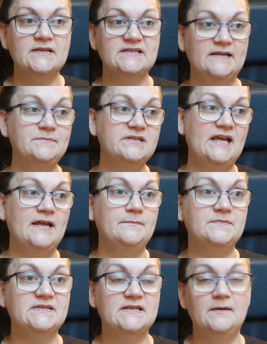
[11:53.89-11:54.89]

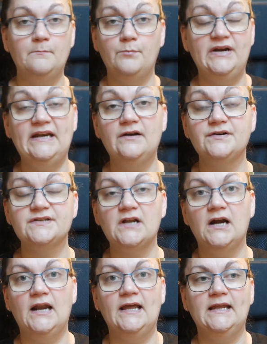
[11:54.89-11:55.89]
sometimes breeders
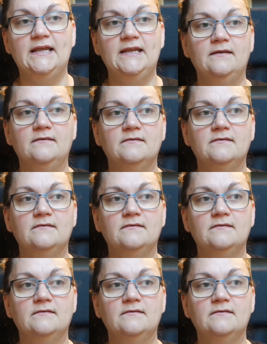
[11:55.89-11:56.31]
are like